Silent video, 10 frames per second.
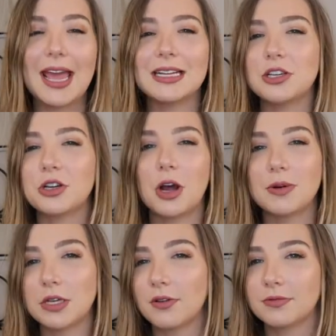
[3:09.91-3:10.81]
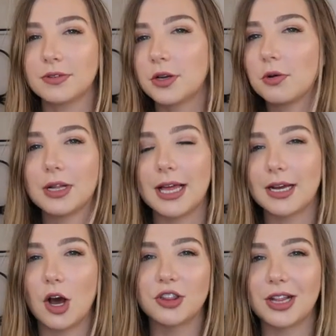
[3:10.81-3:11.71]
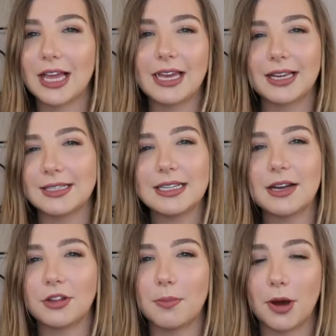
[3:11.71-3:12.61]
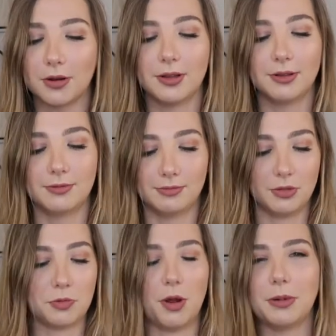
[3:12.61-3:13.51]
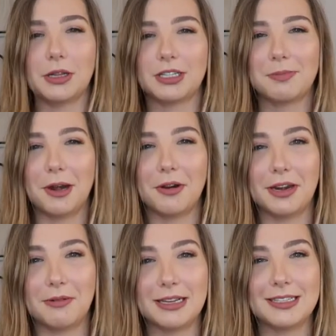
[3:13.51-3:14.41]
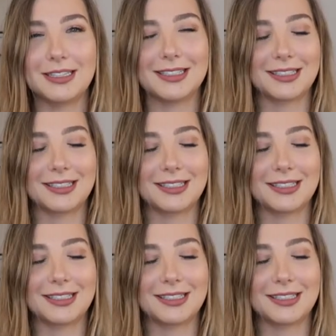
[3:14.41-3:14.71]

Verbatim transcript: And you can always all go click on the link and see it on the model. It probably looks better anyways.